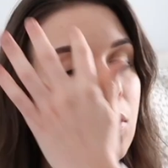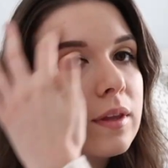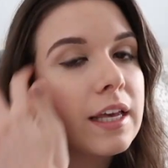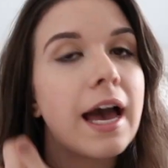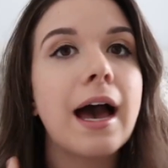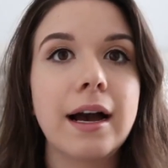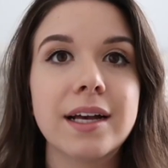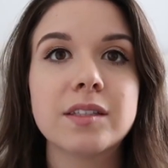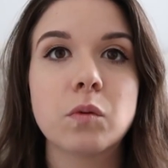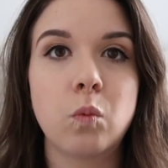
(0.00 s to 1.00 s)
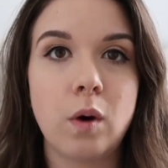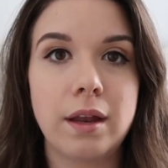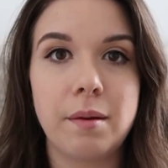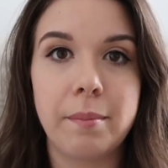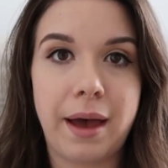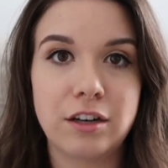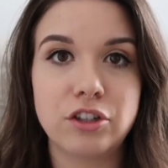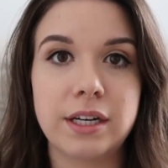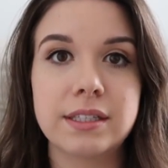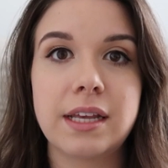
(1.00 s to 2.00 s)
only has one
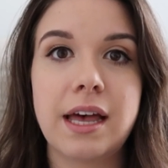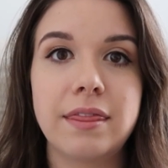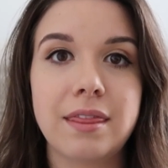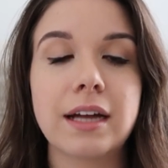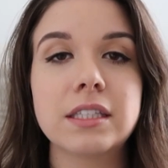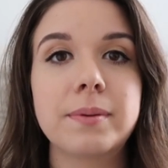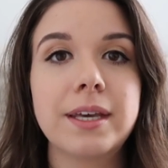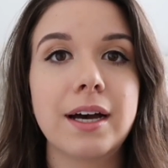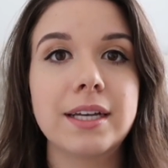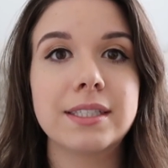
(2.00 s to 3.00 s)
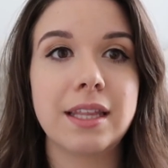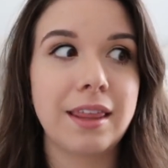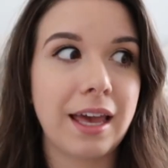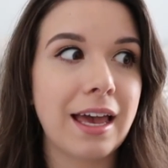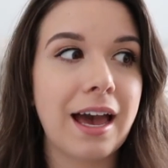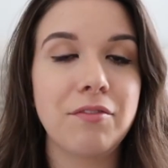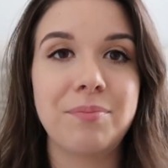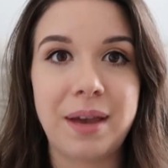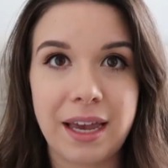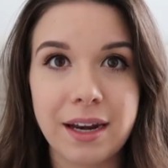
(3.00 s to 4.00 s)
mattress, and that's because they have
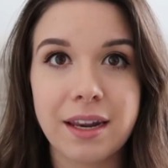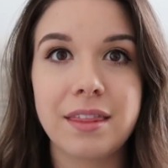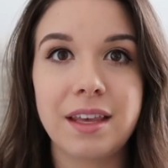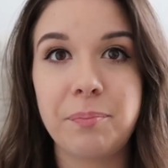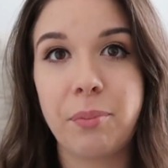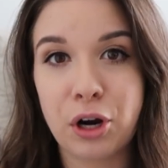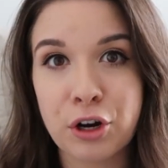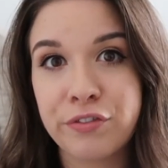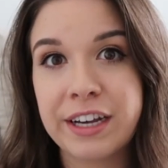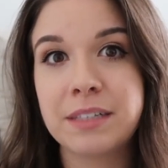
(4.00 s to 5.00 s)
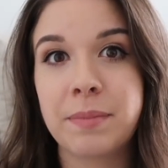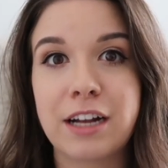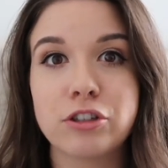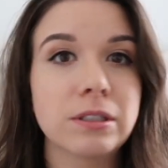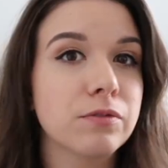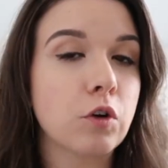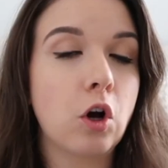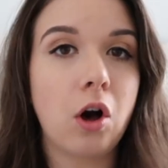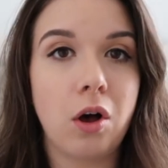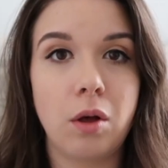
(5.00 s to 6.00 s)
made the perfect mattress
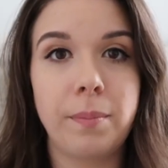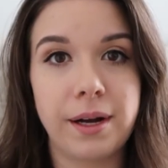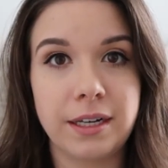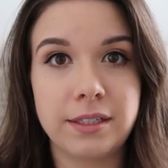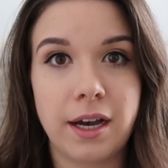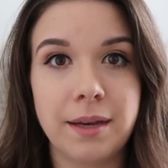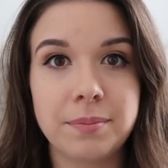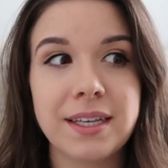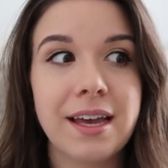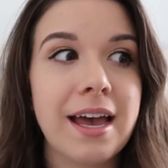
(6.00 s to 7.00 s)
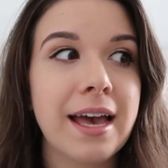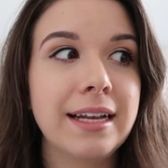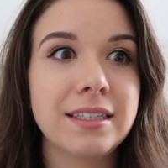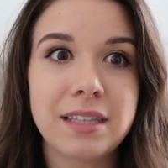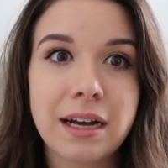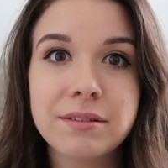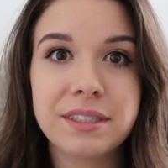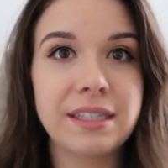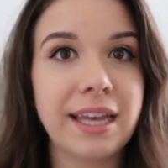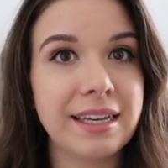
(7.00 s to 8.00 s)
for all body types. It
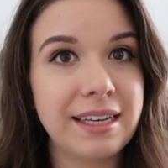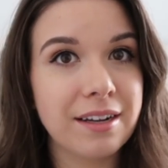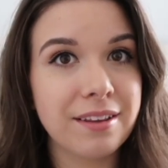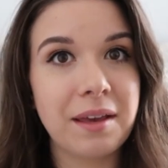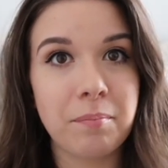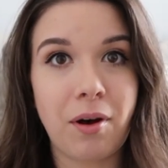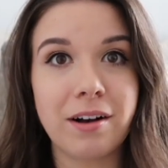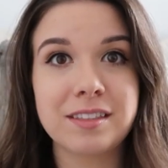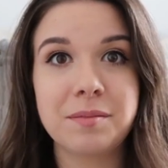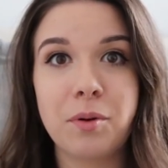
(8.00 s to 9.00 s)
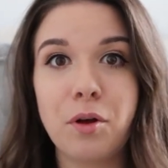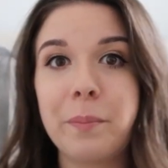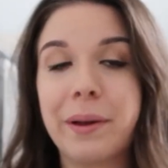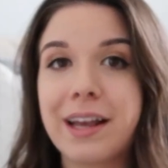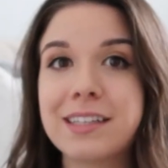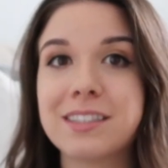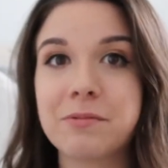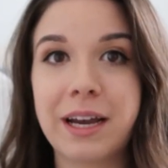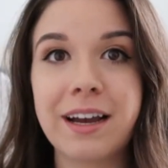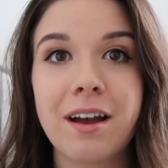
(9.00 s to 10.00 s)
sounds like nearly impossible, but I
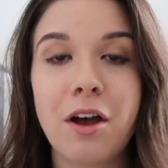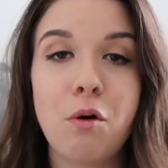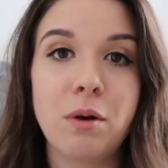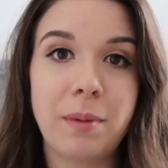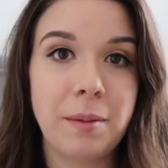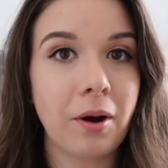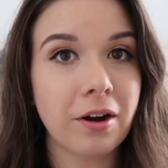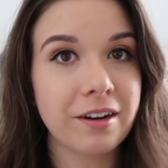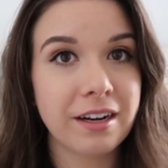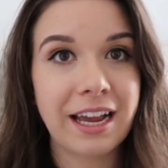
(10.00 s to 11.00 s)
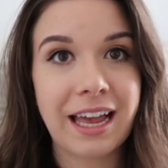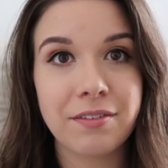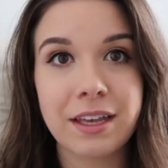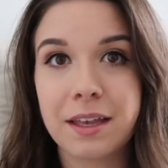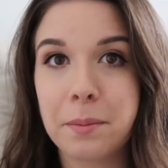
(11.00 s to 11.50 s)
swear, with my partner and I having